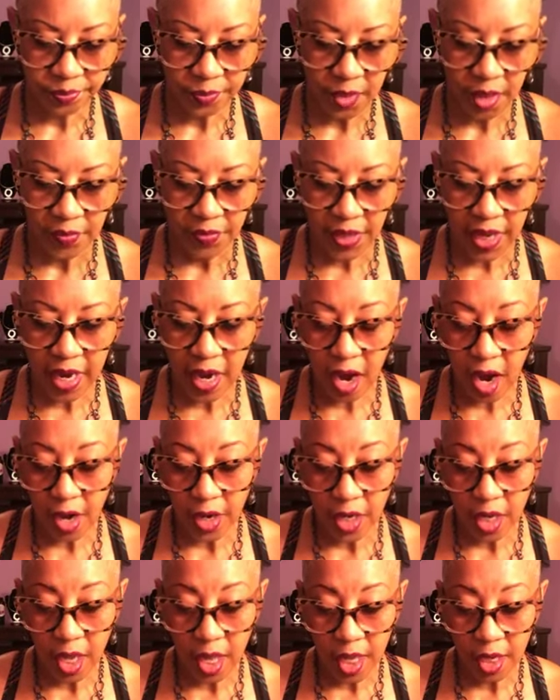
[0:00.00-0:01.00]
They are
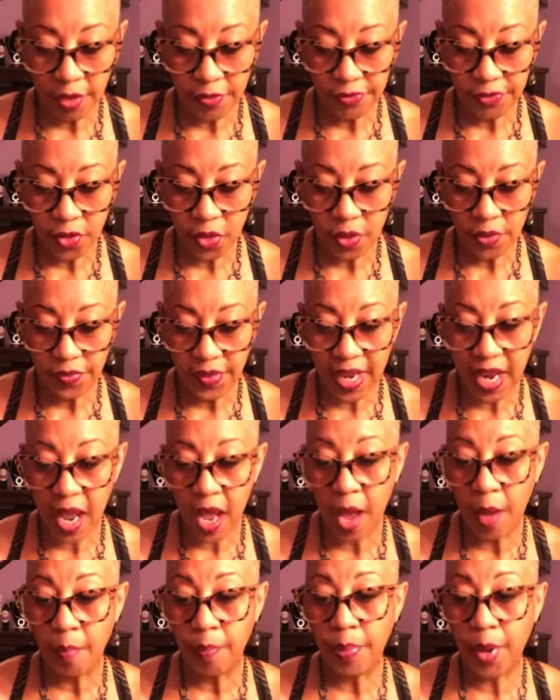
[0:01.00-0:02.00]
colorful. They
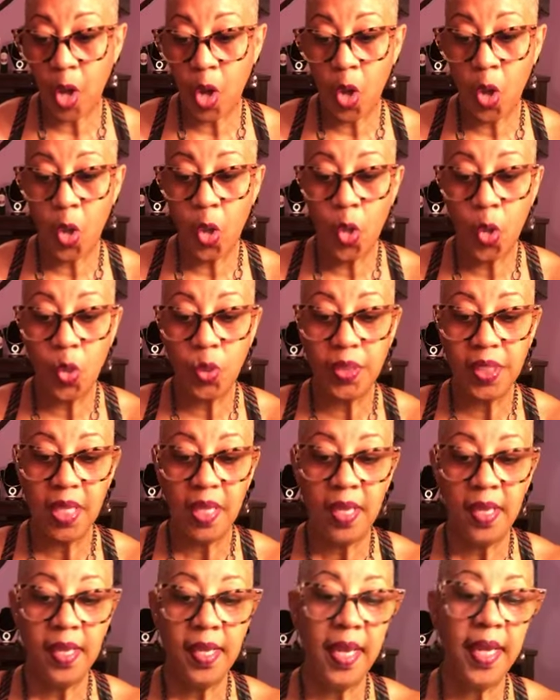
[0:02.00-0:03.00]
are bold.
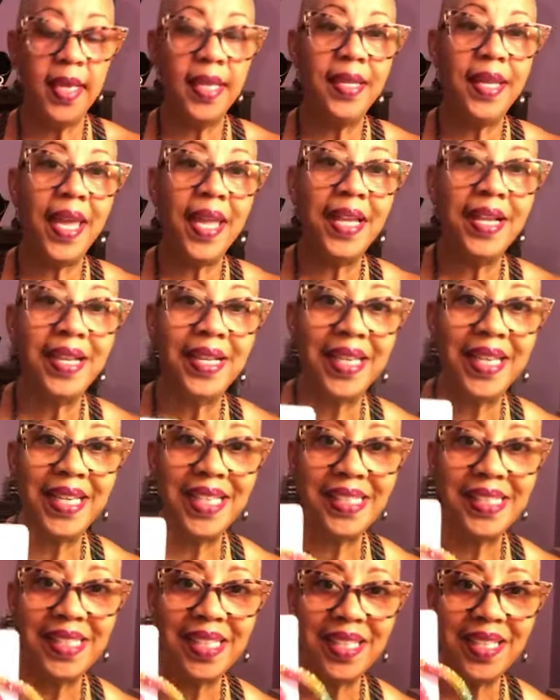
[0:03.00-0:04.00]
Honey, they
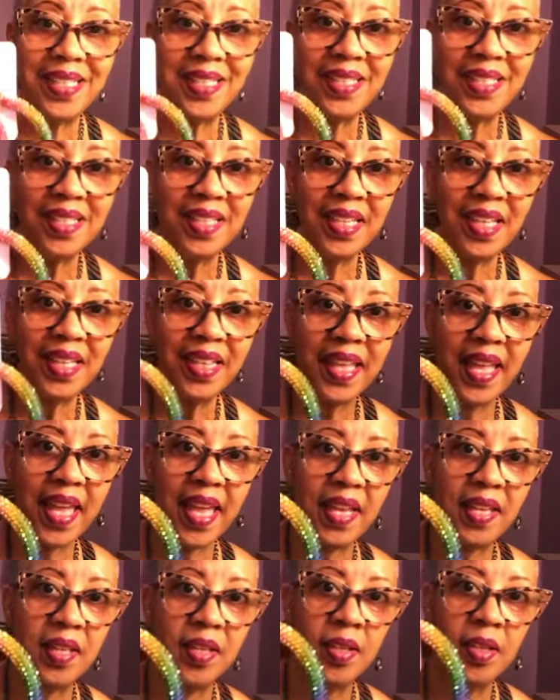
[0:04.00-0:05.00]
glisten. Look at that.
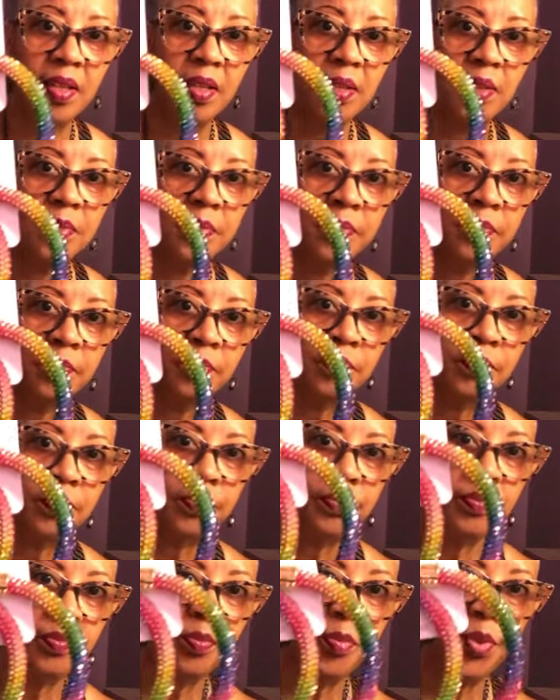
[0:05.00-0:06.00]

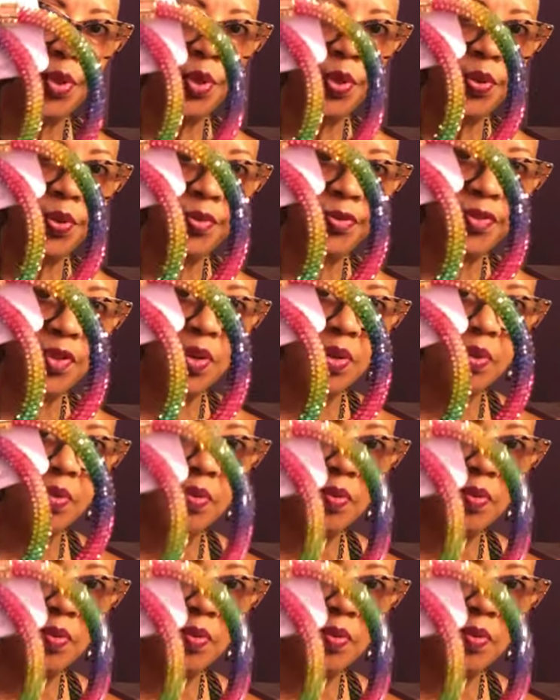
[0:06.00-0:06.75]
Beautiful.